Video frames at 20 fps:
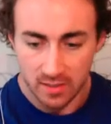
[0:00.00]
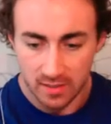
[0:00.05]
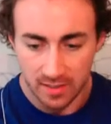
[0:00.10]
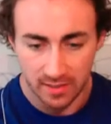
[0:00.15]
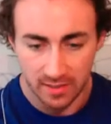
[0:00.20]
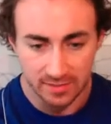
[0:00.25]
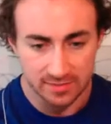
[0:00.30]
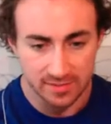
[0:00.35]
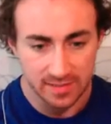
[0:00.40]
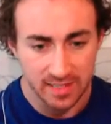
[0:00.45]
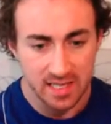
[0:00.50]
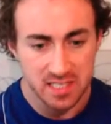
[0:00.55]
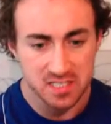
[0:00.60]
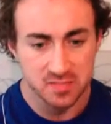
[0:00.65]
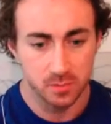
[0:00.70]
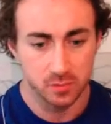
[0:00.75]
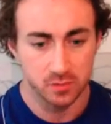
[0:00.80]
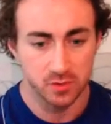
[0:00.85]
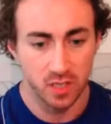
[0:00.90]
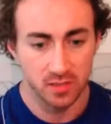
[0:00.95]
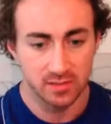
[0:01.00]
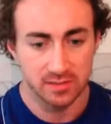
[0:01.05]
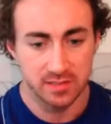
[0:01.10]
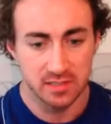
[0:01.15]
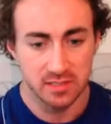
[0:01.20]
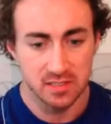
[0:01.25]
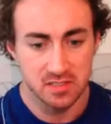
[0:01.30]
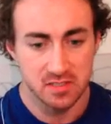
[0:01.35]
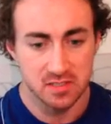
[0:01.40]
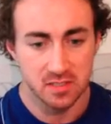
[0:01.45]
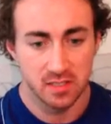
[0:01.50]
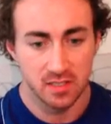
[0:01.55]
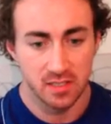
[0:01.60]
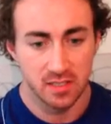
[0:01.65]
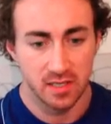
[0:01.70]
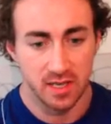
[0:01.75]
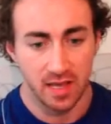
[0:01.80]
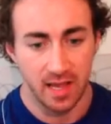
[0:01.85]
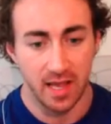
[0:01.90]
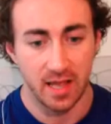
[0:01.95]
And last but not least,
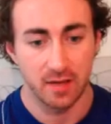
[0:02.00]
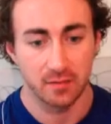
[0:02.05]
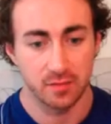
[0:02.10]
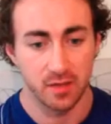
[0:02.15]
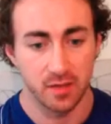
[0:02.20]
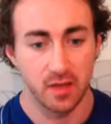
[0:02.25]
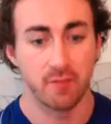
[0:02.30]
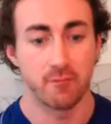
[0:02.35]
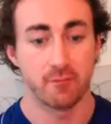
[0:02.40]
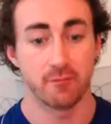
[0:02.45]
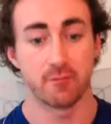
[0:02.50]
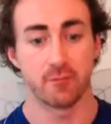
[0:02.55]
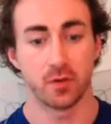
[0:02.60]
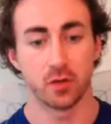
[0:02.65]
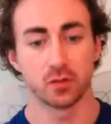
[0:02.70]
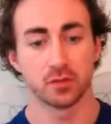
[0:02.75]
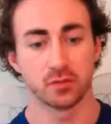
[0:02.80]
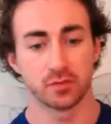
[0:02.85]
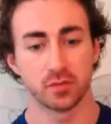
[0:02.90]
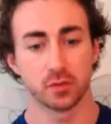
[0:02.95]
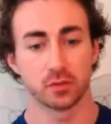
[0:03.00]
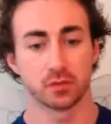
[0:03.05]
have fun.